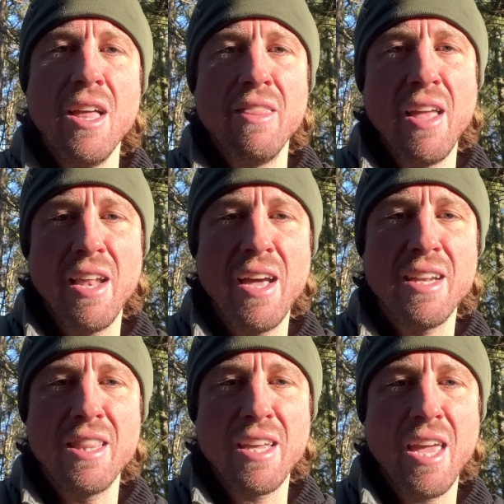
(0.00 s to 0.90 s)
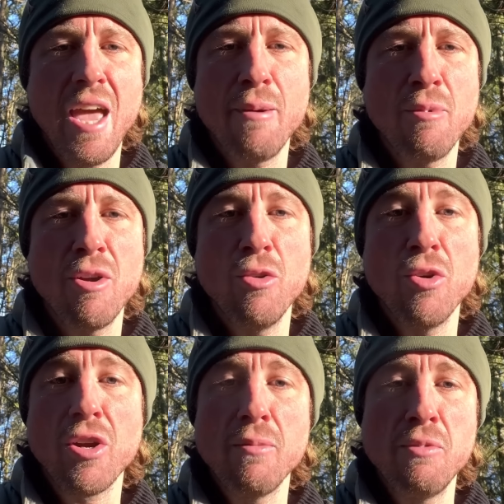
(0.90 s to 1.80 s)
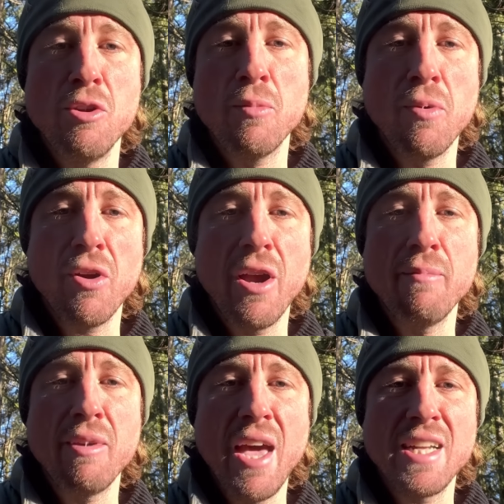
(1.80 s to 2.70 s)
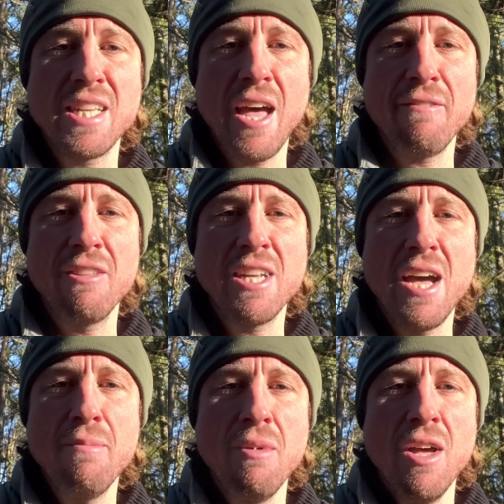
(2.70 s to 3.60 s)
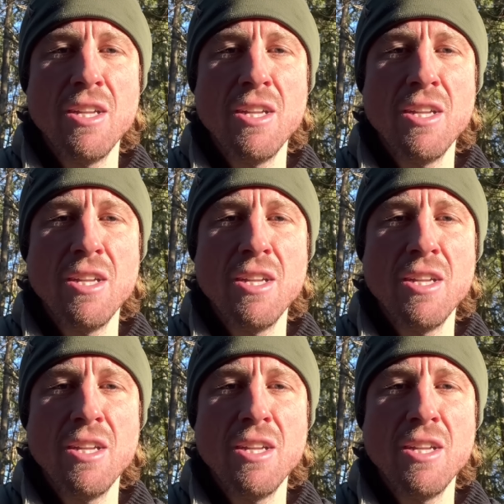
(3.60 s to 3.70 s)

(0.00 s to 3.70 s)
they let the camera or a computer program guess half the time,